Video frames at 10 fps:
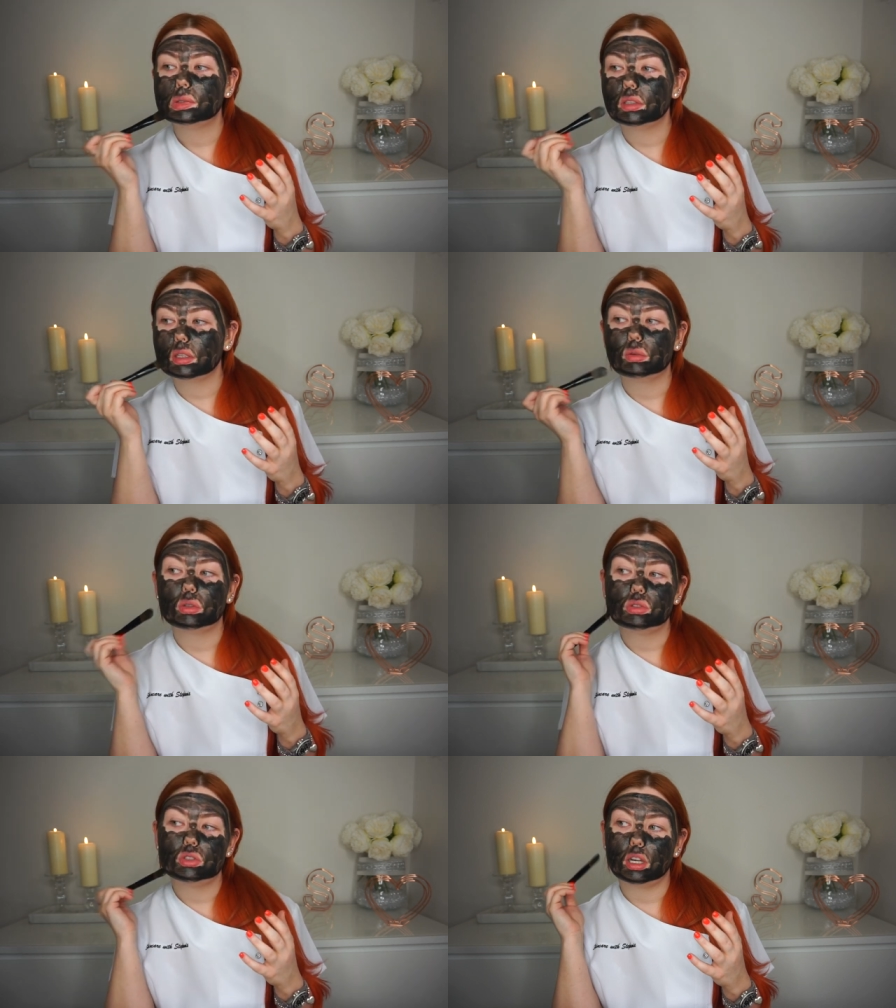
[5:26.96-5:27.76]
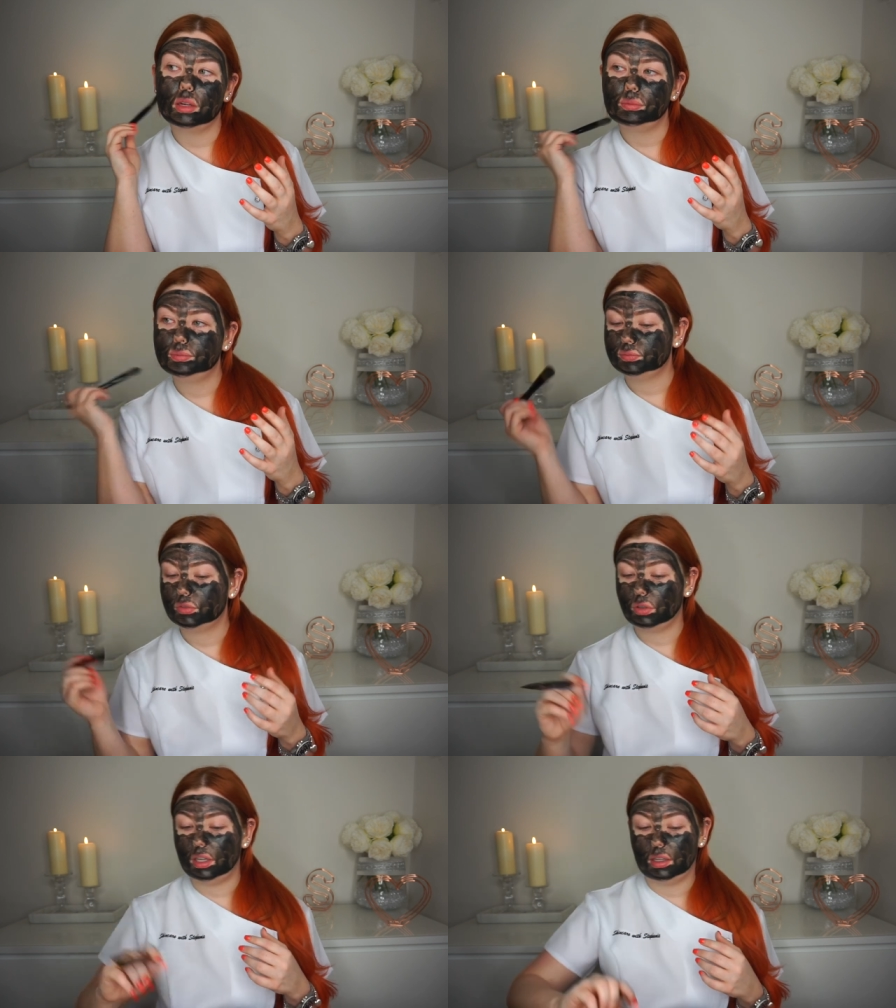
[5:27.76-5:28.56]
I think we're good to go.
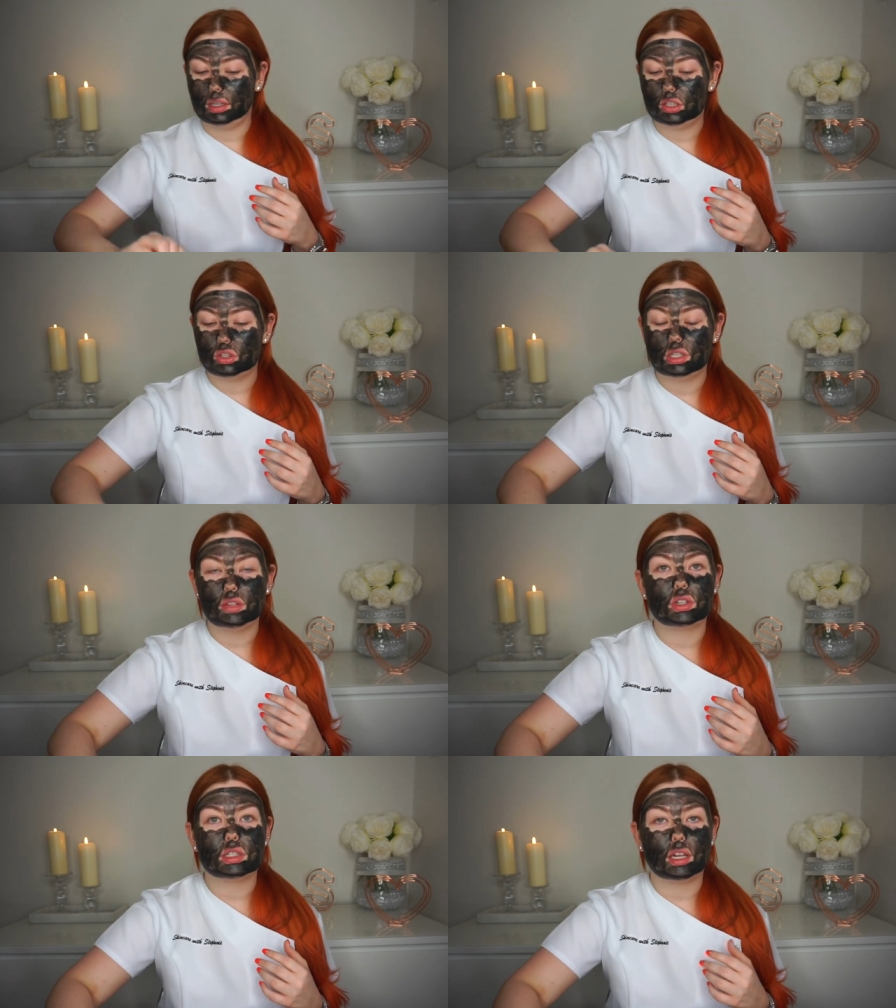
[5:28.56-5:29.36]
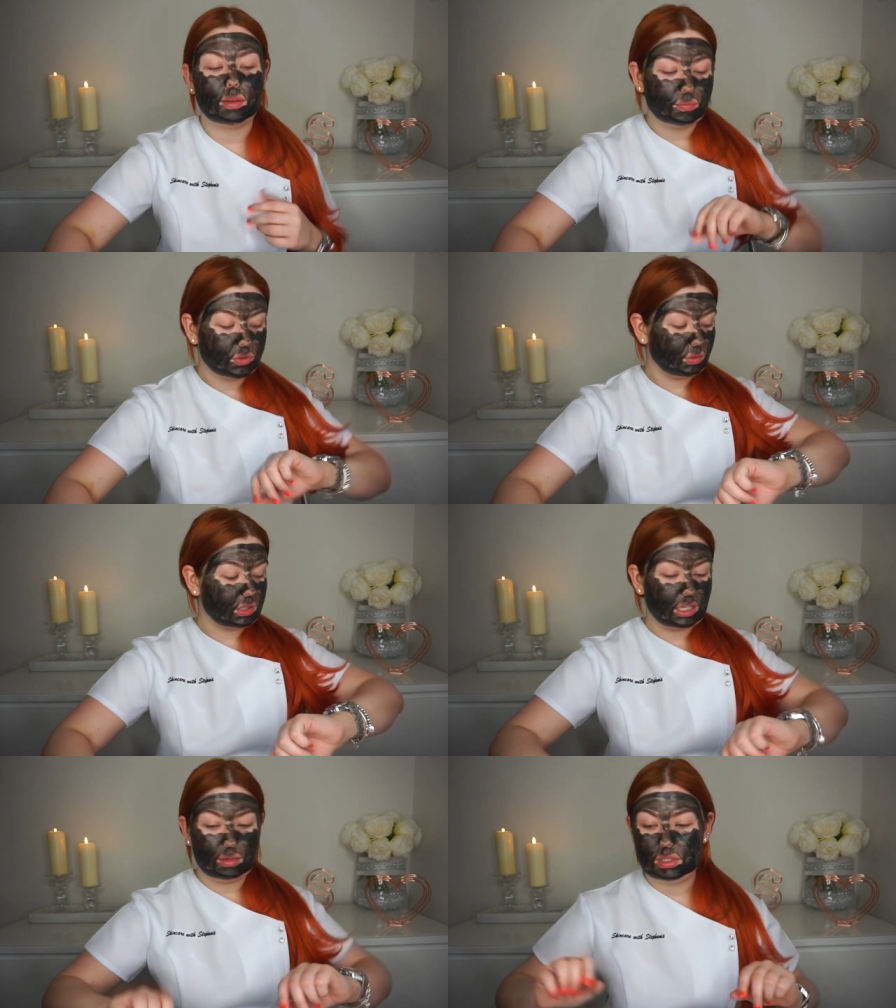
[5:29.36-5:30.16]
Okay, yeah, let's just leave it as that. So what
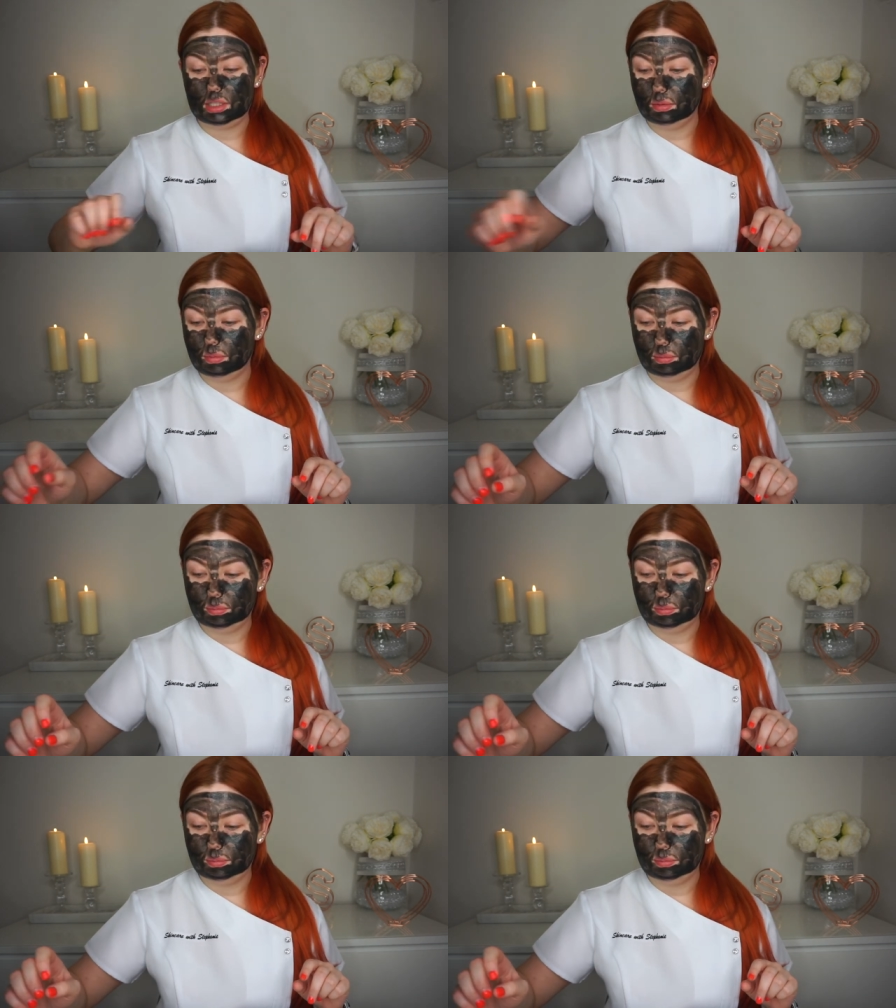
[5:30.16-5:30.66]
time is it?